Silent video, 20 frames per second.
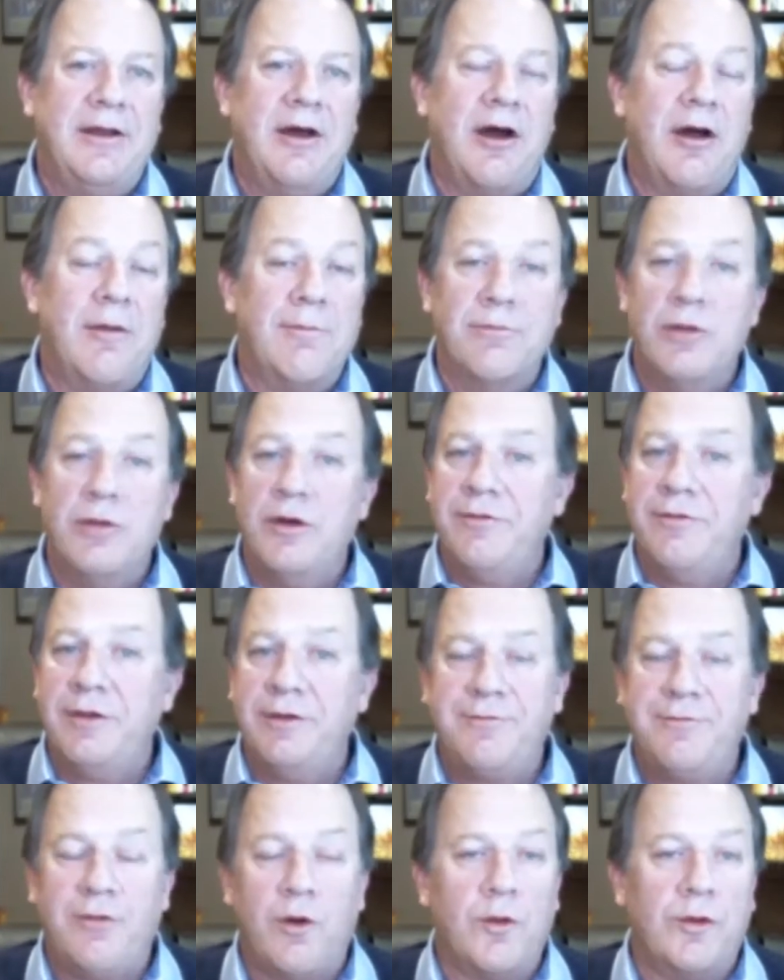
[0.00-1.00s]
are moving
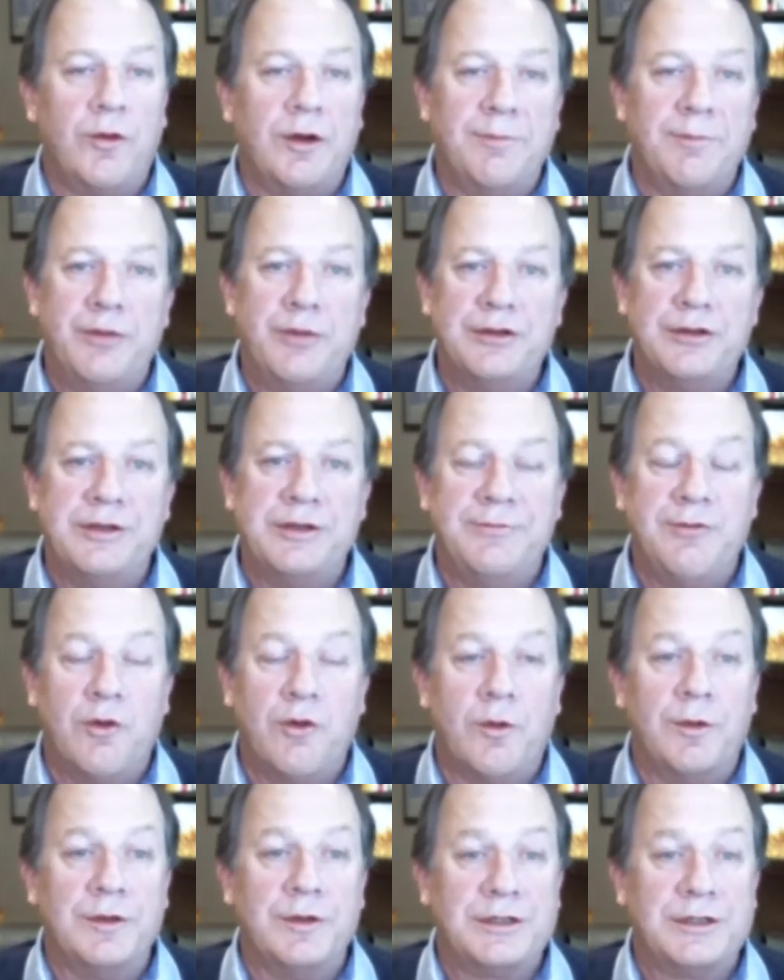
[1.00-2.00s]
forward and pushing forward.